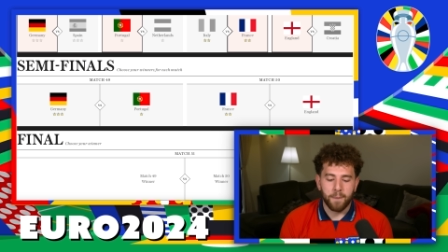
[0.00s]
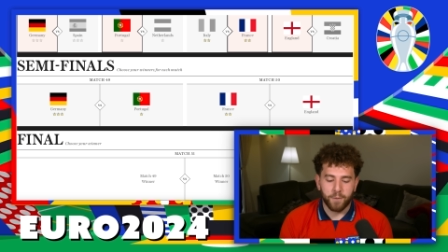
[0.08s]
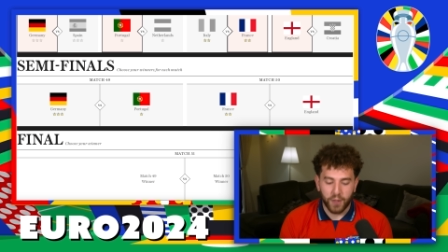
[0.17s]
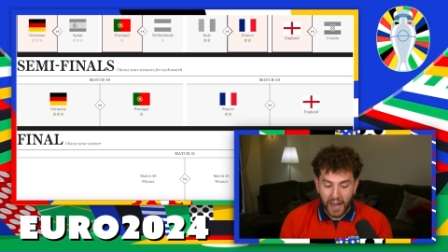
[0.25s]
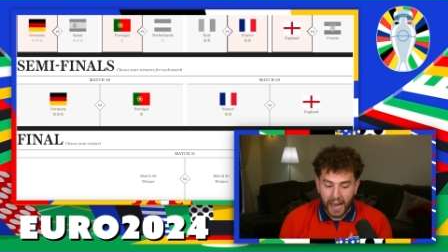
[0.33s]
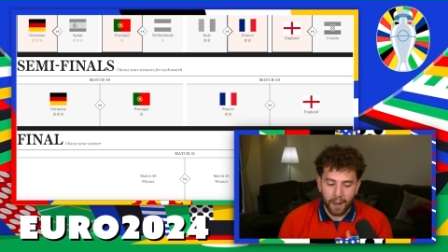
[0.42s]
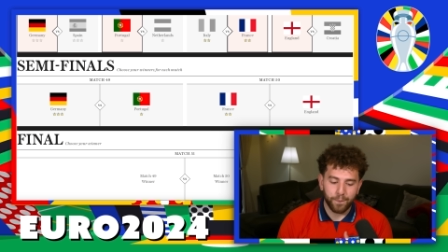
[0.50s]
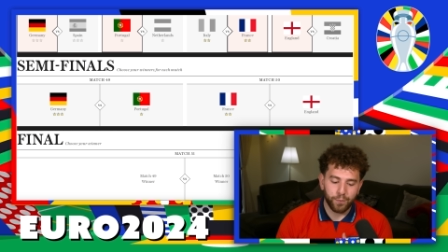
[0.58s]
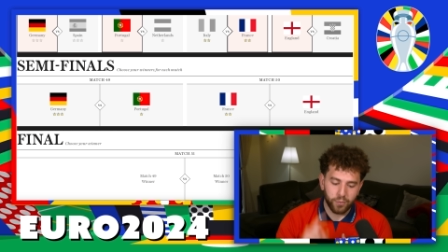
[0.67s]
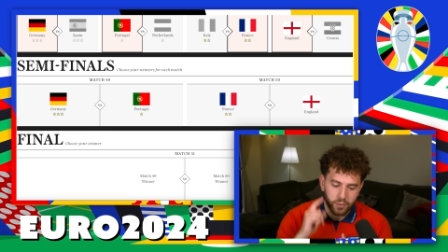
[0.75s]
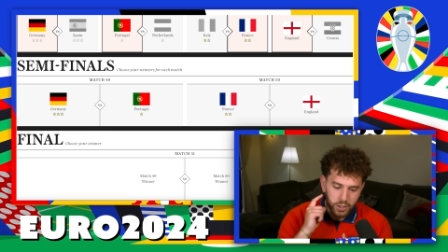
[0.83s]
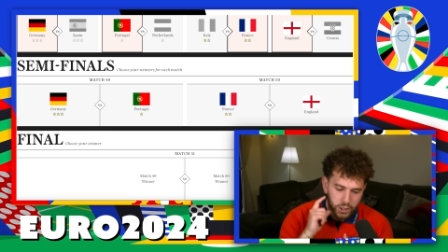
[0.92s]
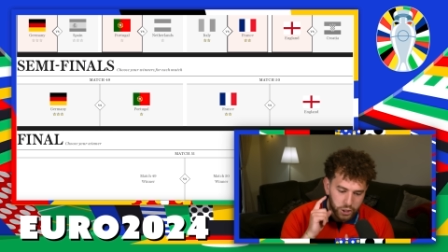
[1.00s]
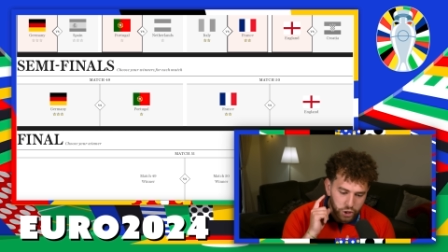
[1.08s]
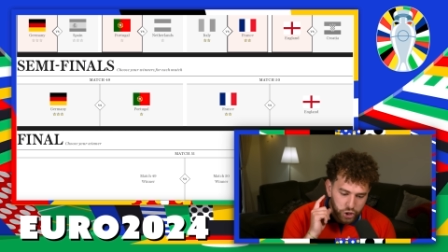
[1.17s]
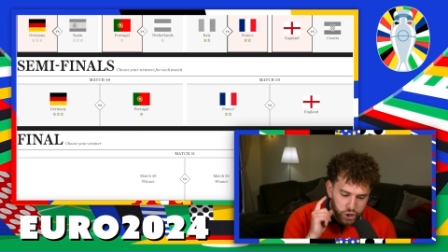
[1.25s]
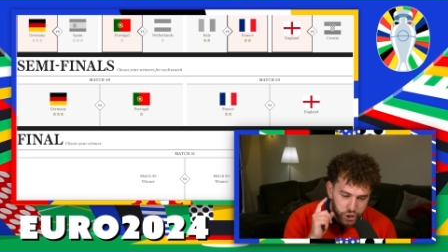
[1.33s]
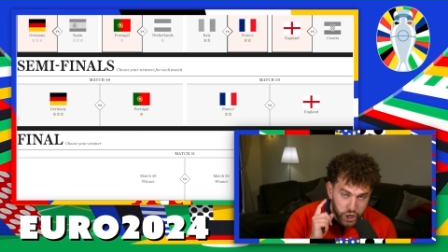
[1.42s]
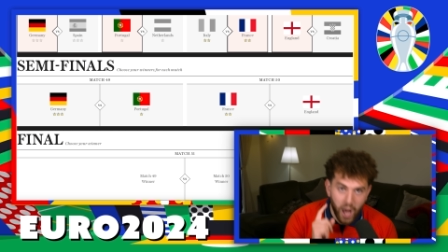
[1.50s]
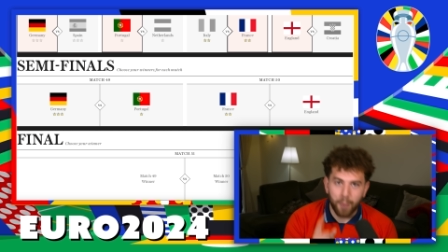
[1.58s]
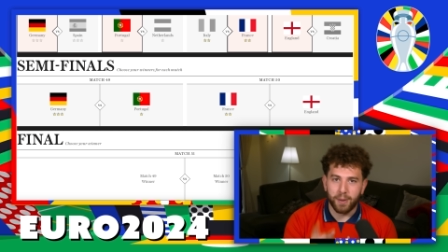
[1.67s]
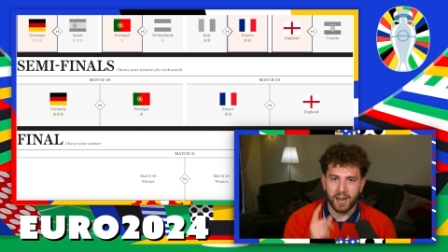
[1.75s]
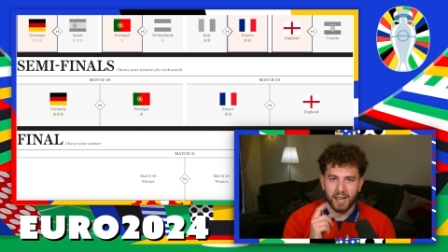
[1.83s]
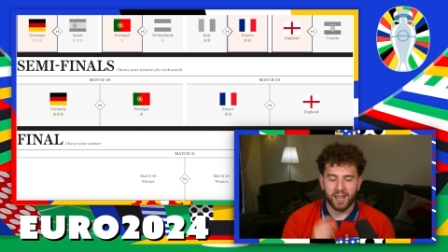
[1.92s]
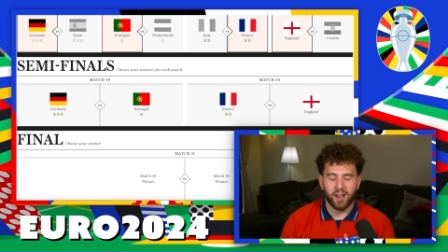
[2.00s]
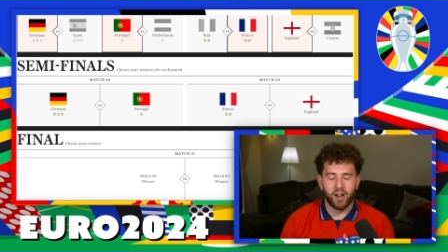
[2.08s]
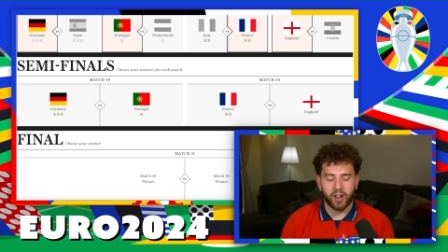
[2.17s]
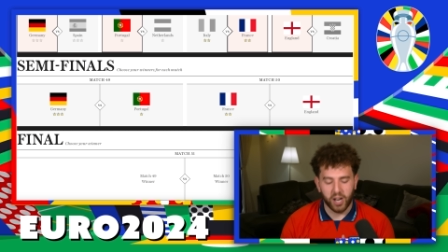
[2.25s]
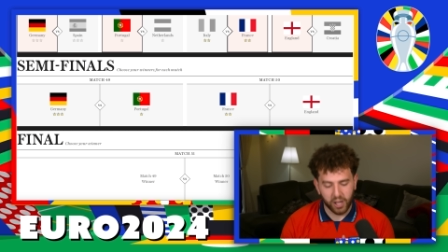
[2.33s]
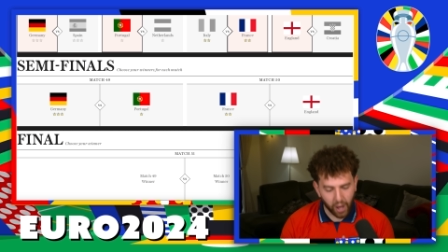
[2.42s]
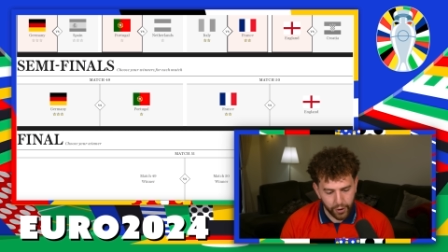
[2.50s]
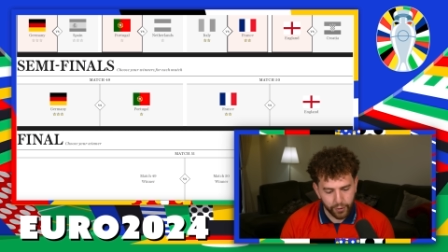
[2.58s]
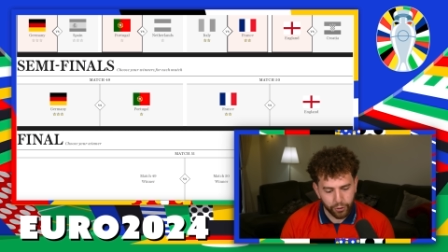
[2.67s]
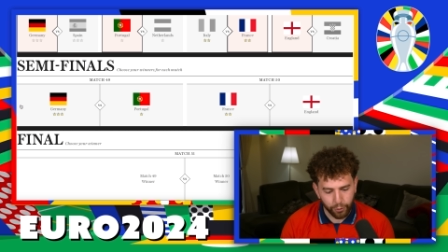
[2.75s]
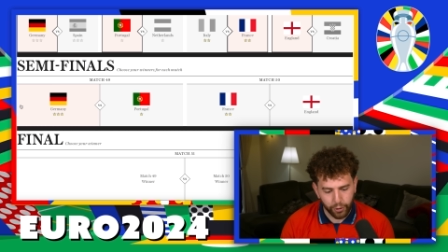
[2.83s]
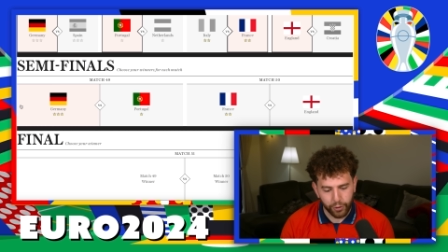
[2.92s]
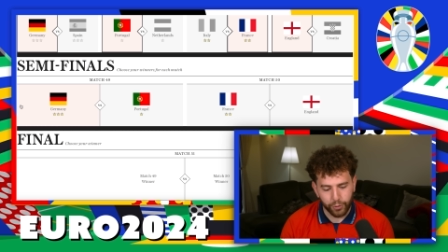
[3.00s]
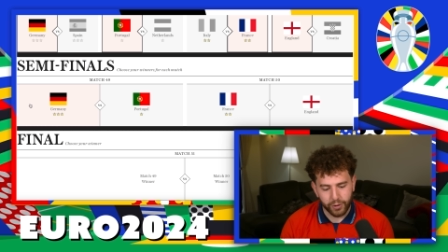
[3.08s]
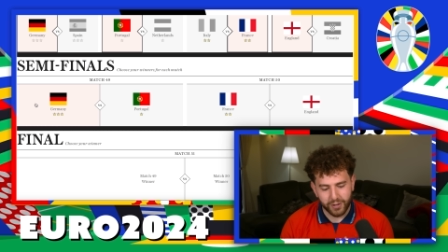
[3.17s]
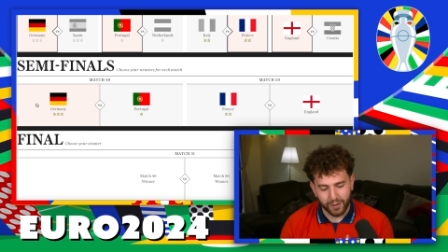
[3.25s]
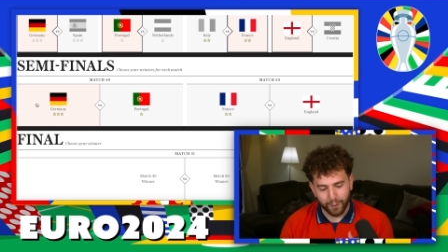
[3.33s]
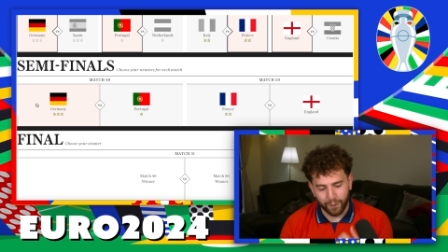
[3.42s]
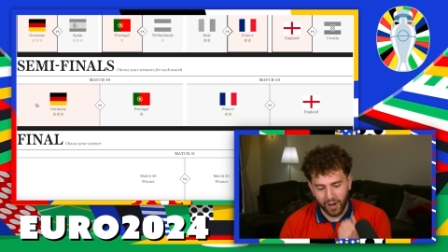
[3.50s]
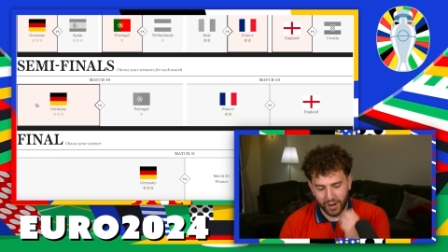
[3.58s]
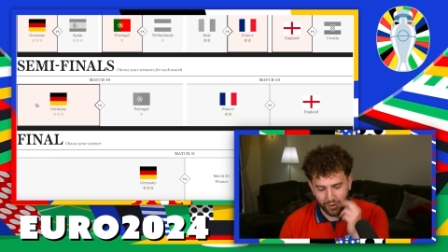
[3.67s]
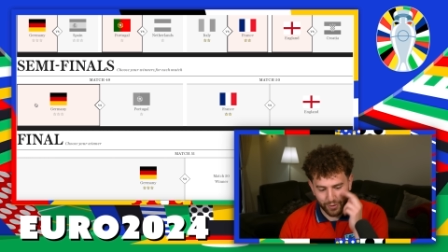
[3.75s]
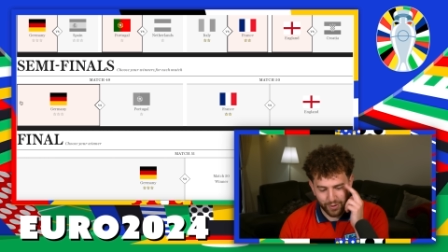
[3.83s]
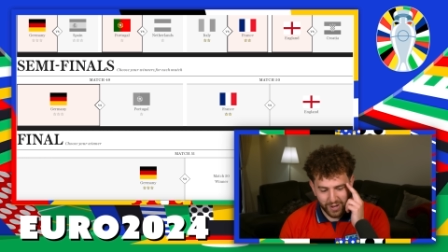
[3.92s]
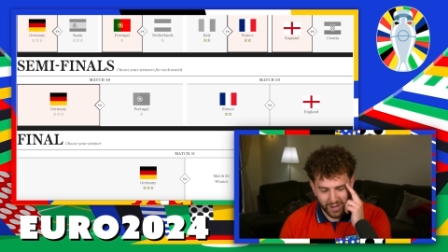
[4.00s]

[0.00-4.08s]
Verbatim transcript: For that, Germany are going to go through to the final.